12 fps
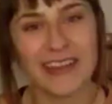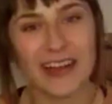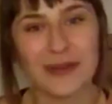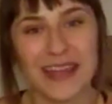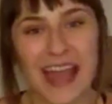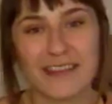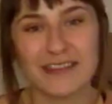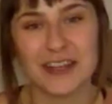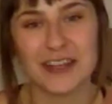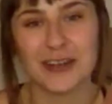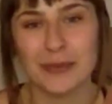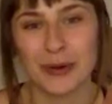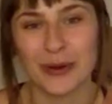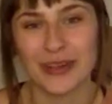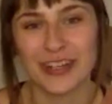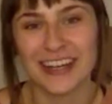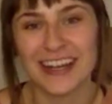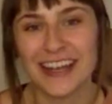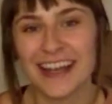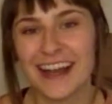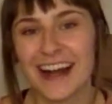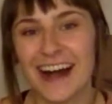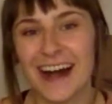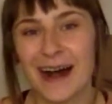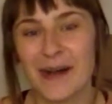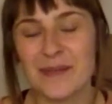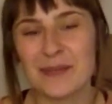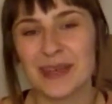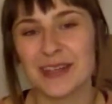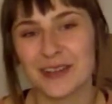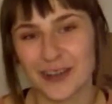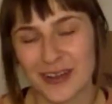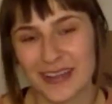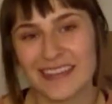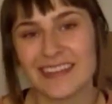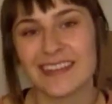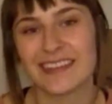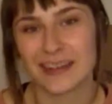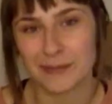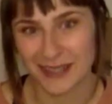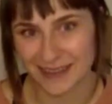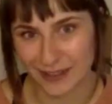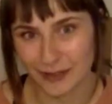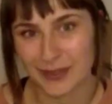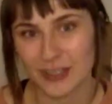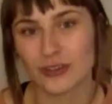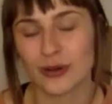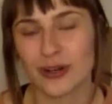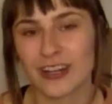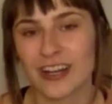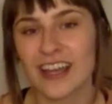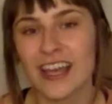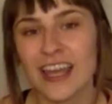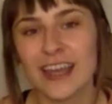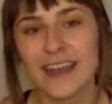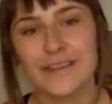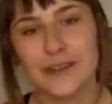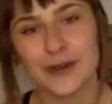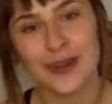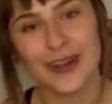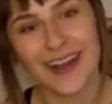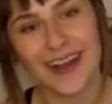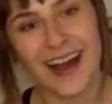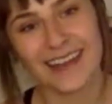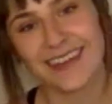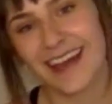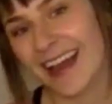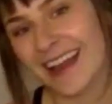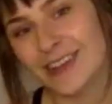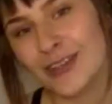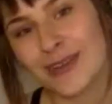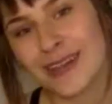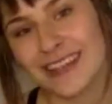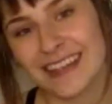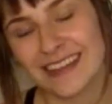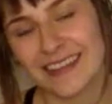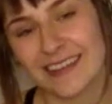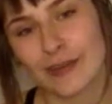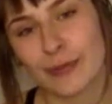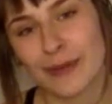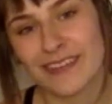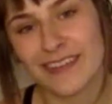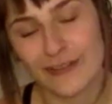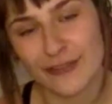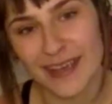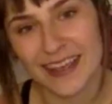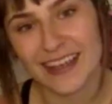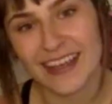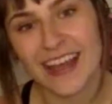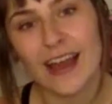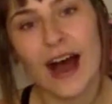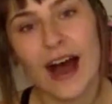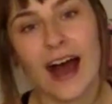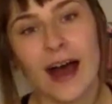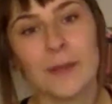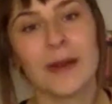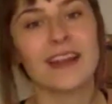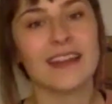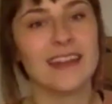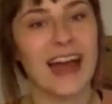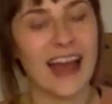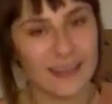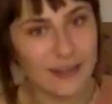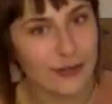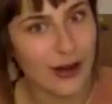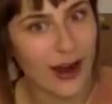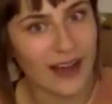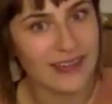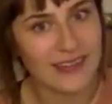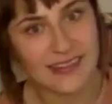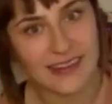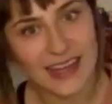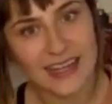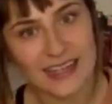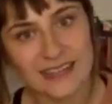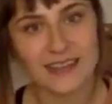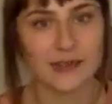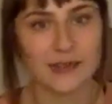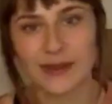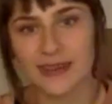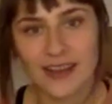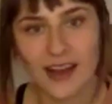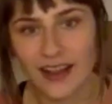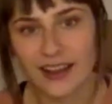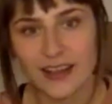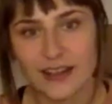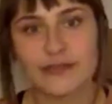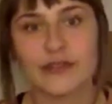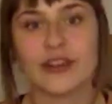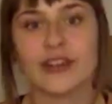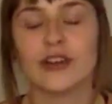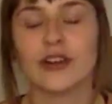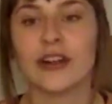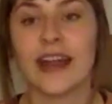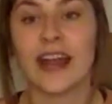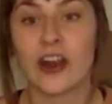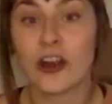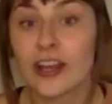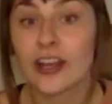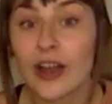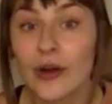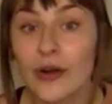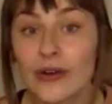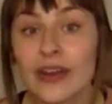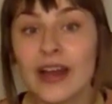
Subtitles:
that we have here in Boulder, but your growing season is going to be a little bit shorter. If you look online, you can get the specific last frost date is what they call it for your area code.